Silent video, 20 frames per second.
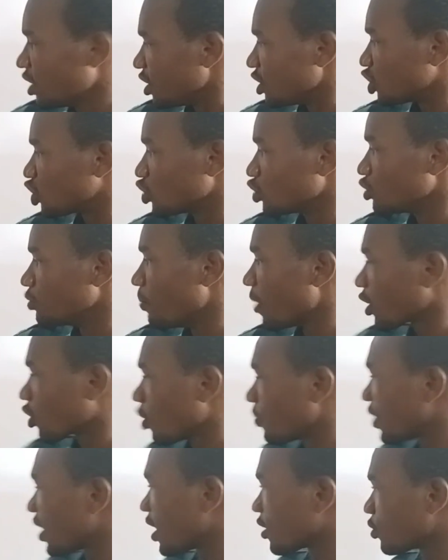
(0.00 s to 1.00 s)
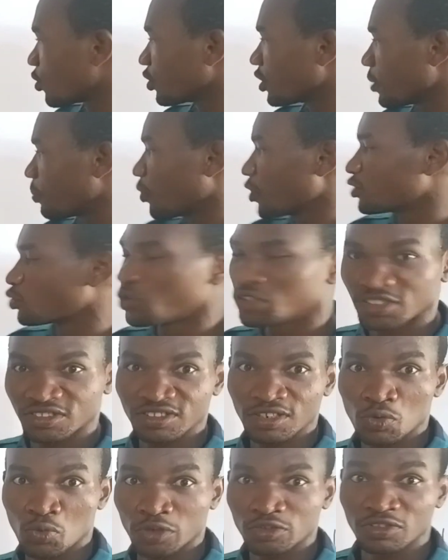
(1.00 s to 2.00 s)
it should make up the angle on a point which
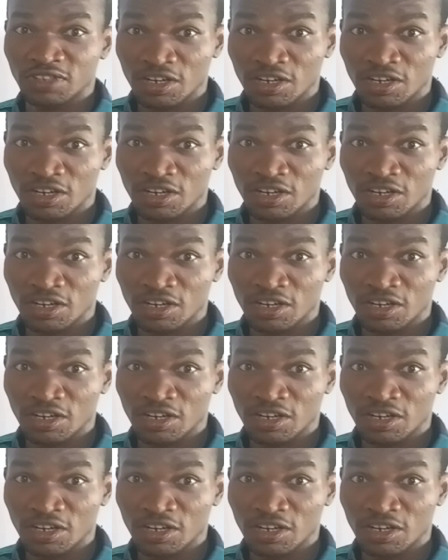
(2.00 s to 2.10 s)
is equal to